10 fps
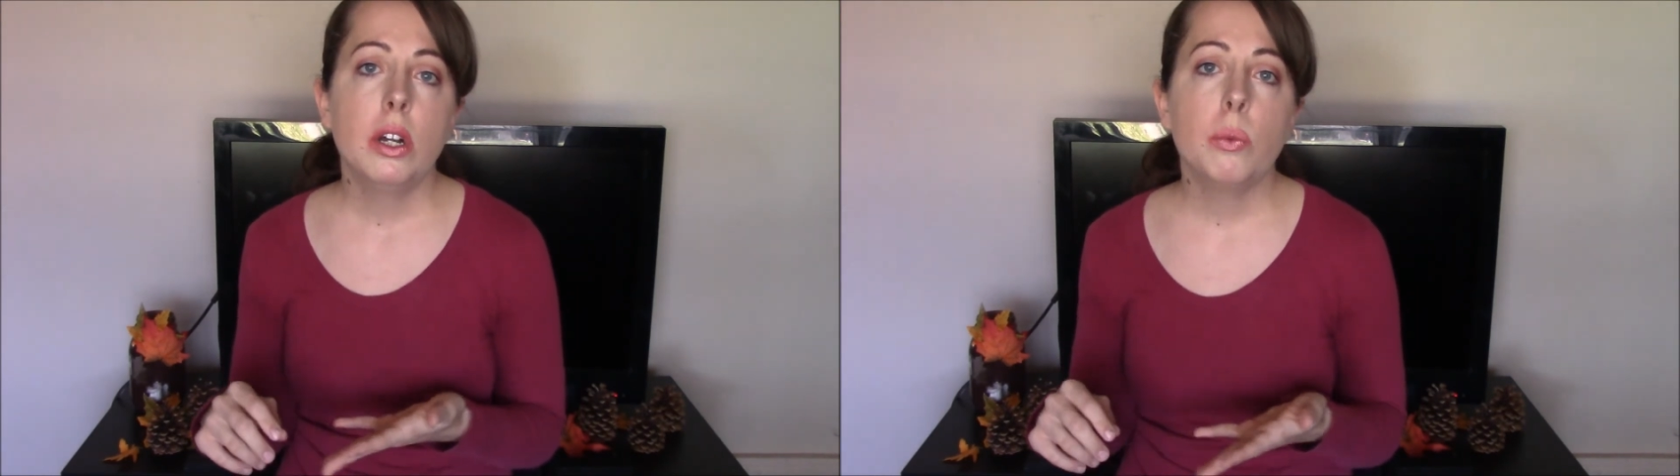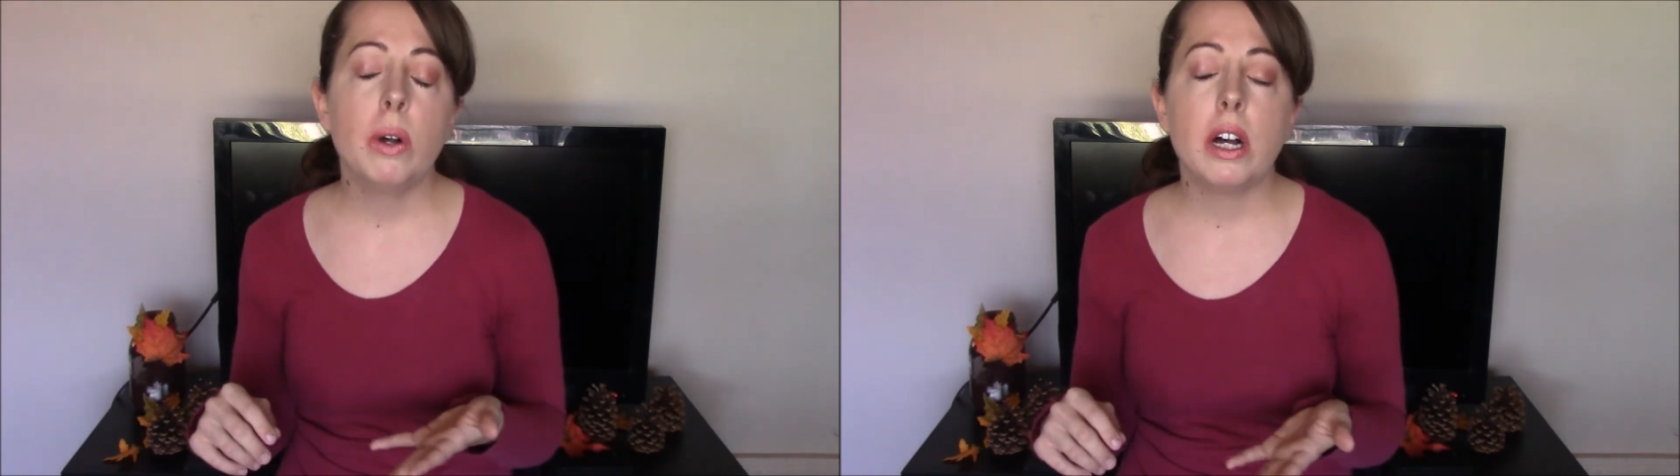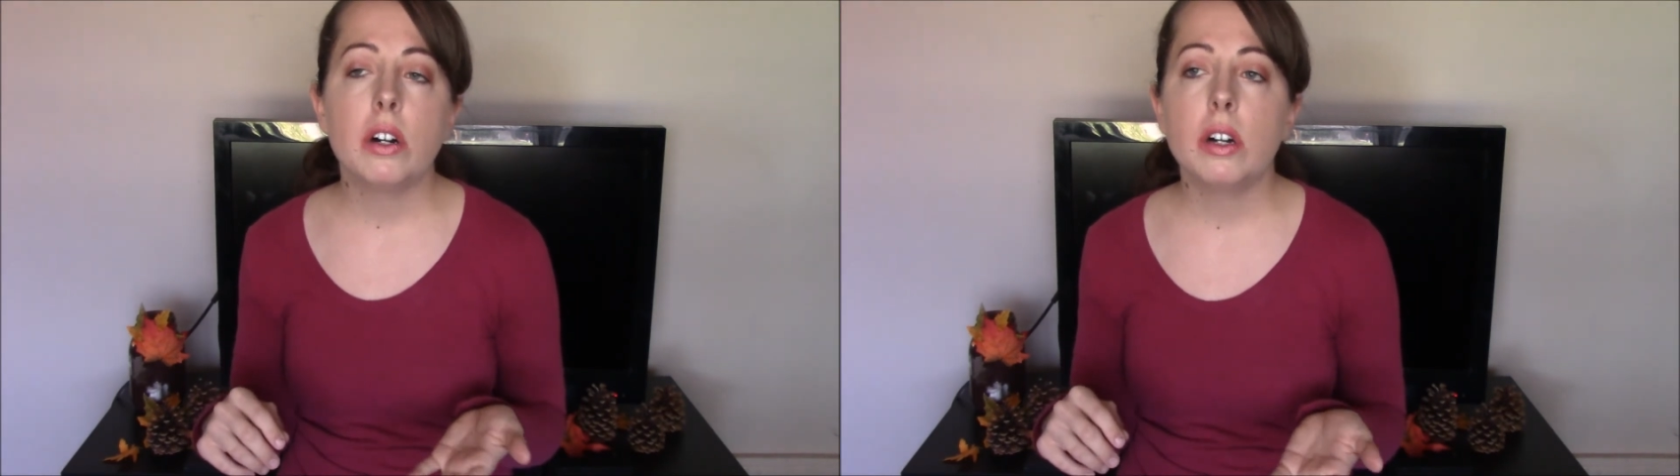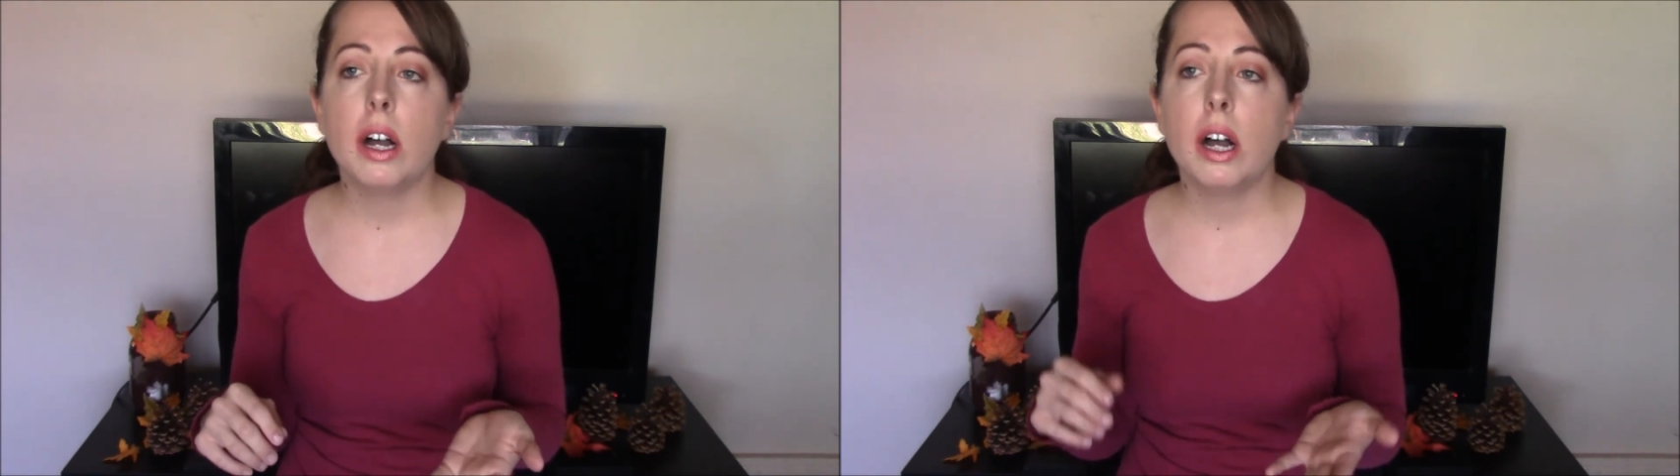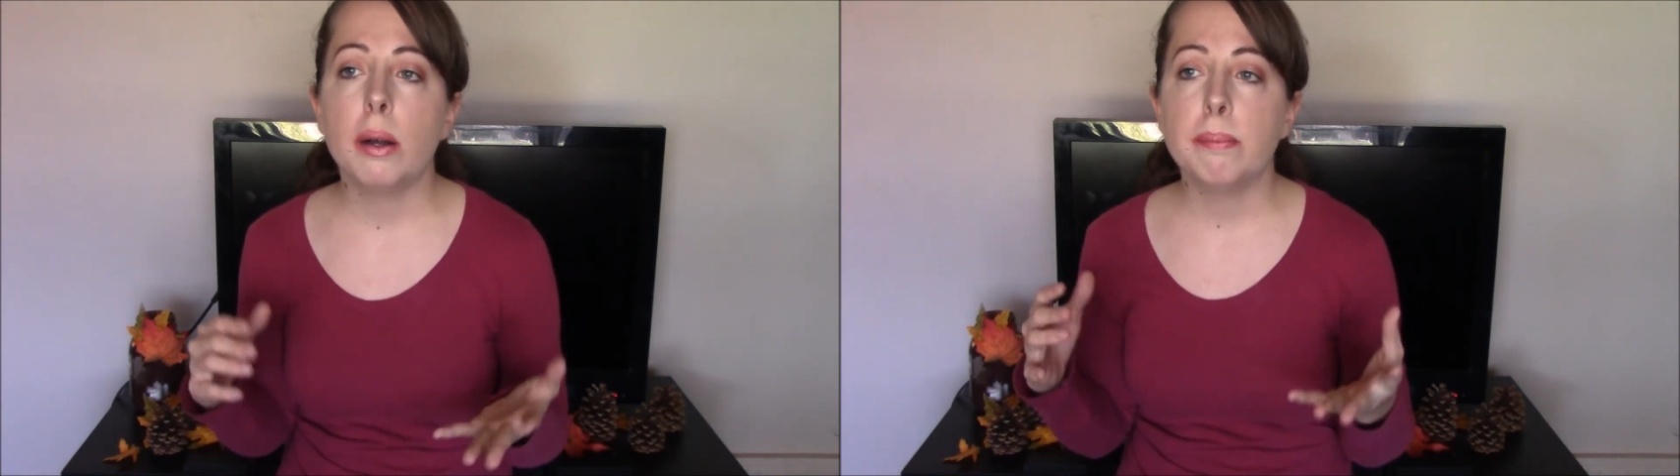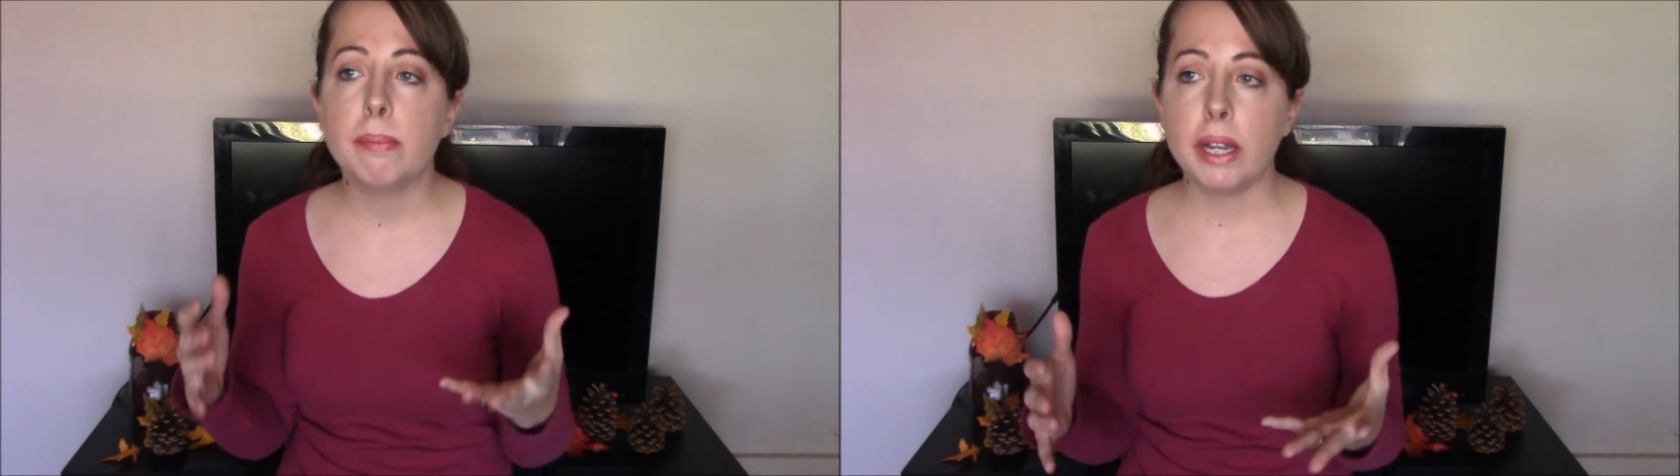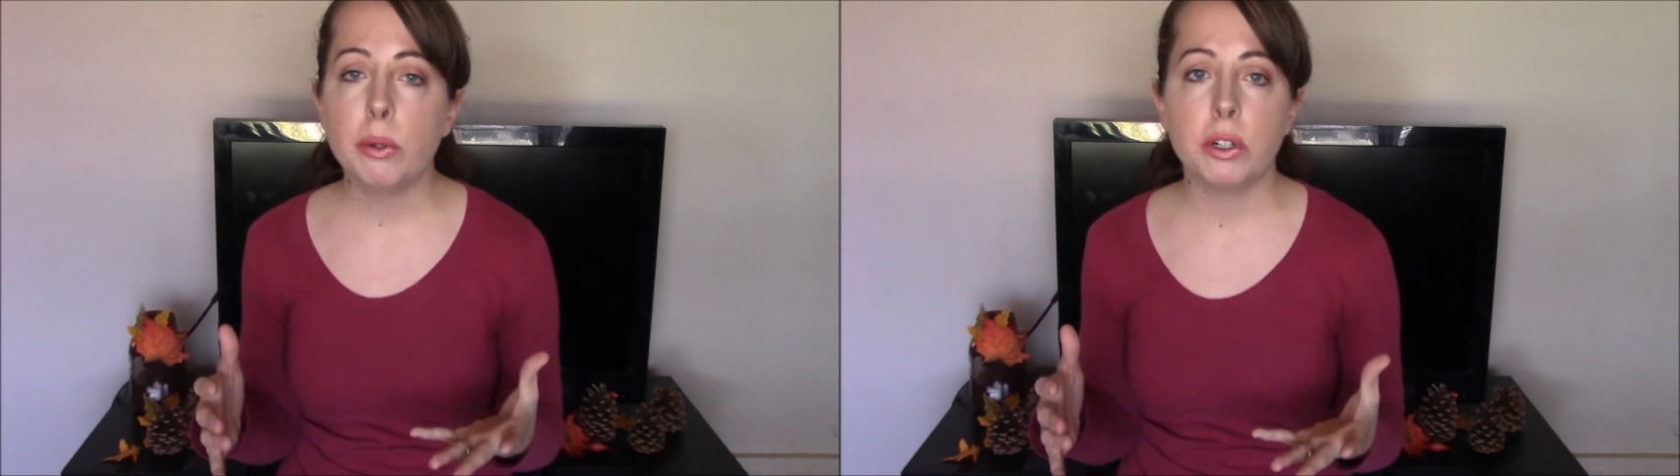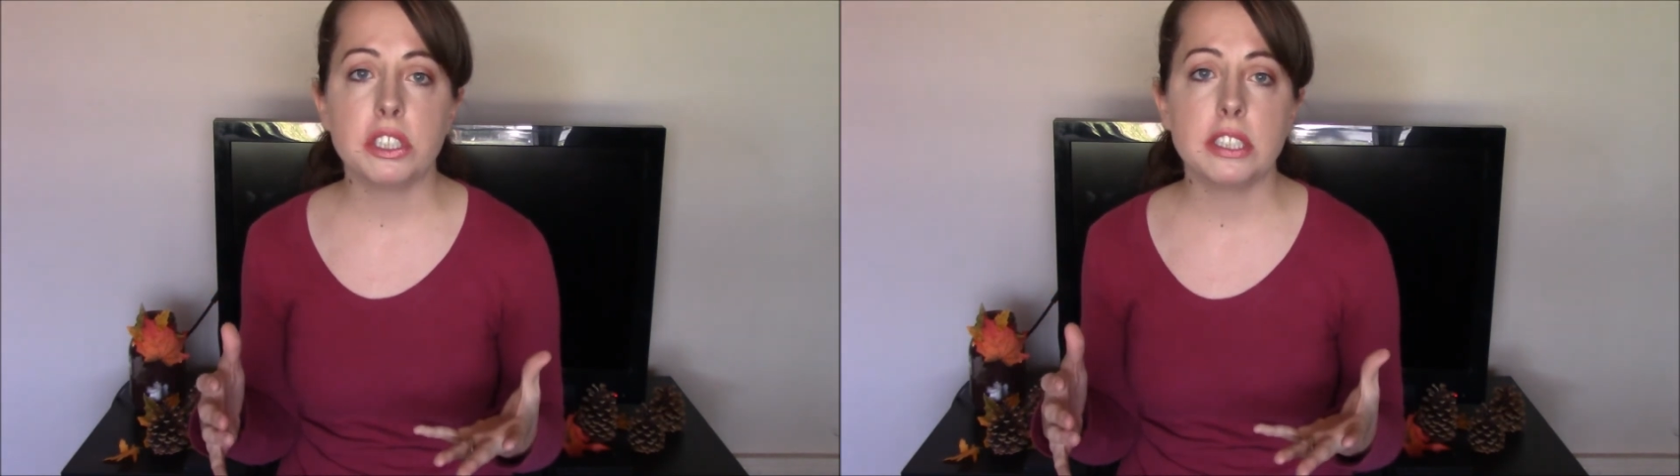Well, my
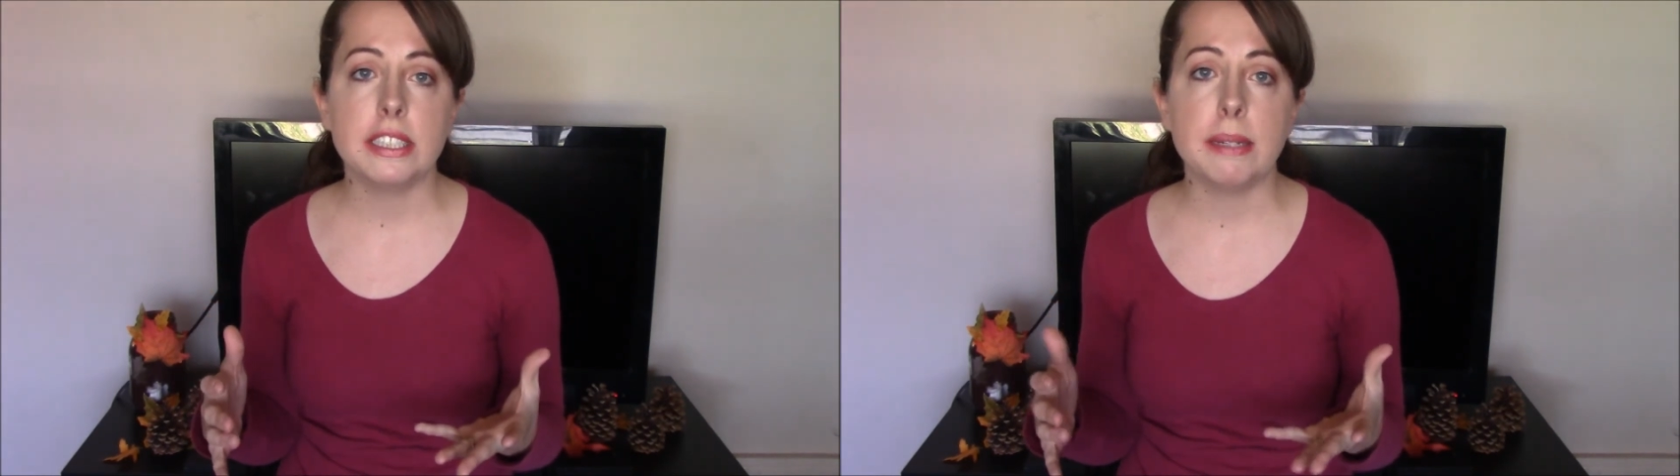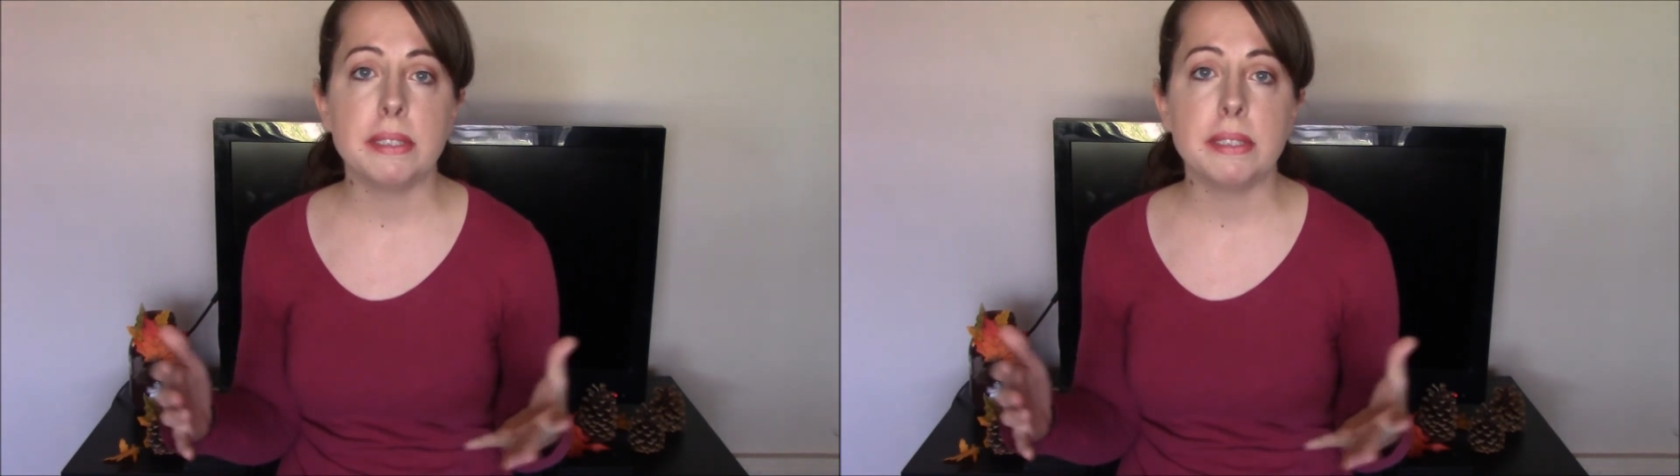horse's name,